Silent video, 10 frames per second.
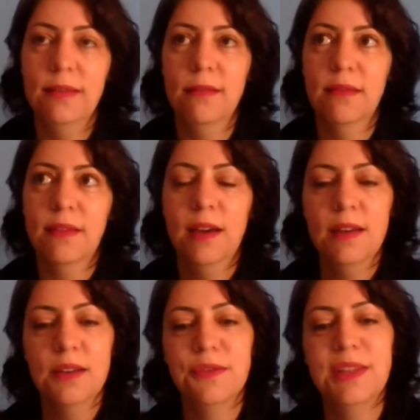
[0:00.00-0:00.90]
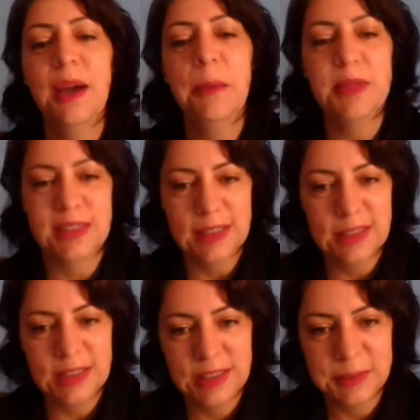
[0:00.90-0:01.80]
which is kind of the
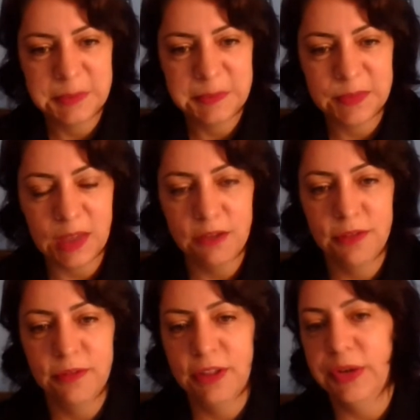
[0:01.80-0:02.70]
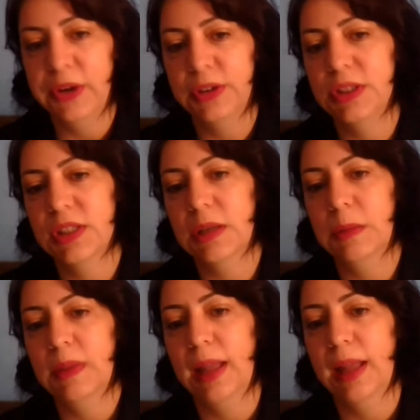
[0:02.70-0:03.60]
opposite of
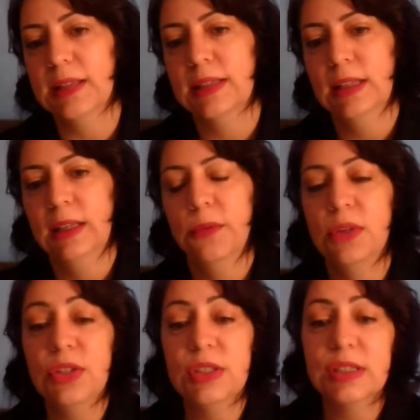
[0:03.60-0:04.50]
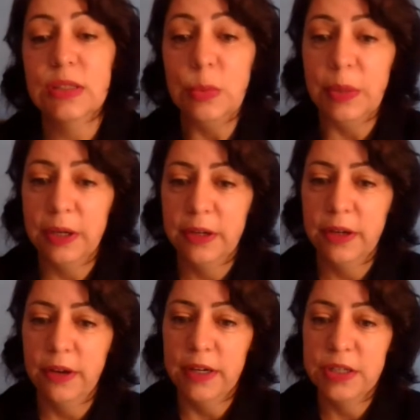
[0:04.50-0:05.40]
inferiority complex, which is
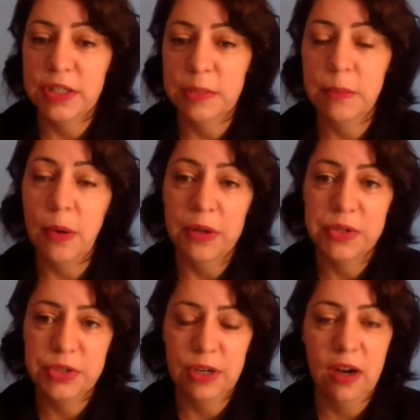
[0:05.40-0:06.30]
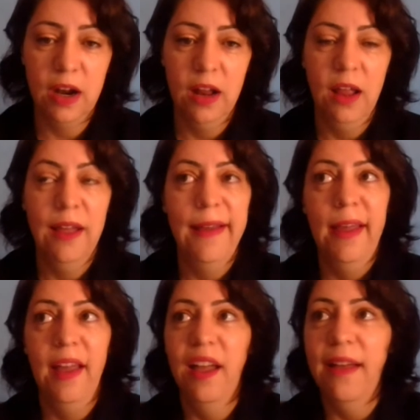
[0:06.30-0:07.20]
superiority posture.
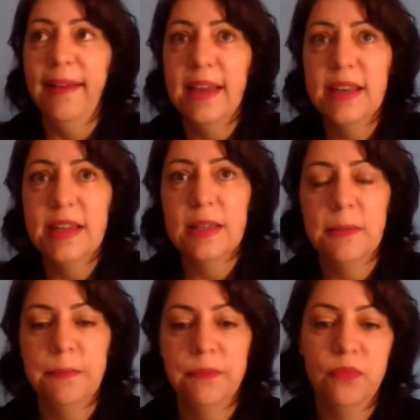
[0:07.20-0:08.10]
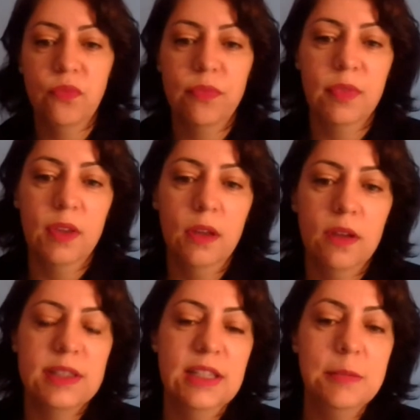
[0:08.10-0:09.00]
And
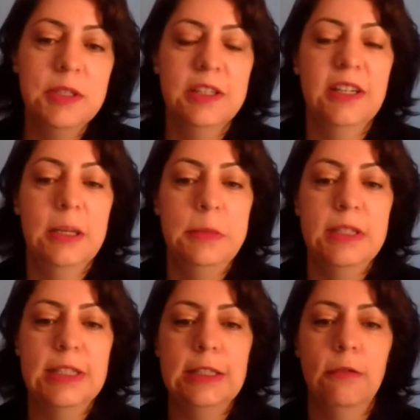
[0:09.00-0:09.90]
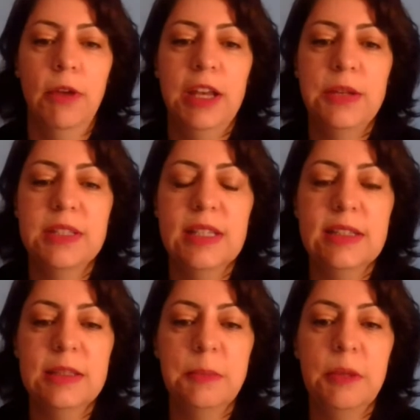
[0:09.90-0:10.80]
sometimes when you see
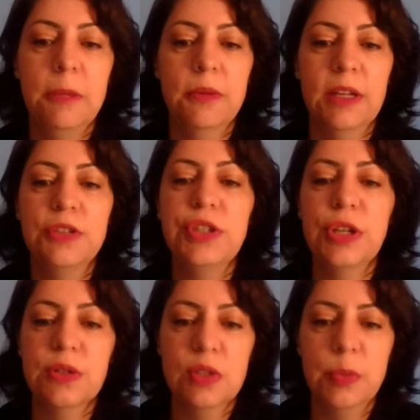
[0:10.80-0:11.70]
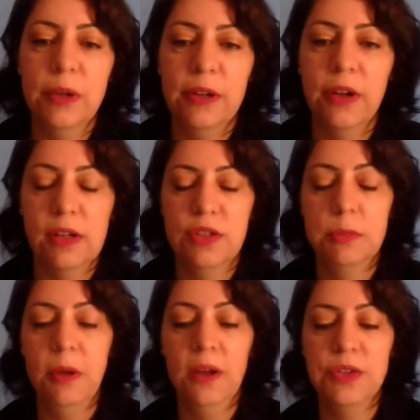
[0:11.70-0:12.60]
some people that show superiority
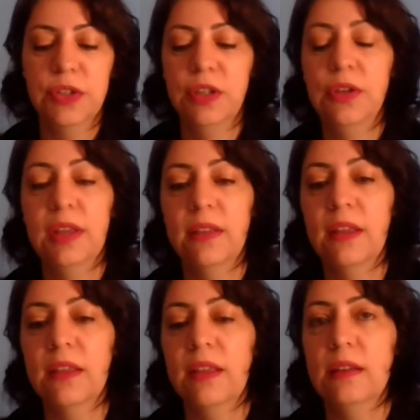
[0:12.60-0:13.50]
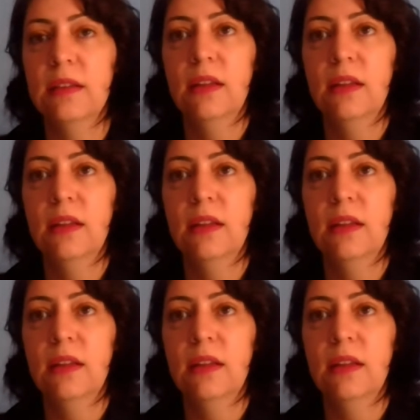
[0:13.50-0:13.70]
posture, you can think that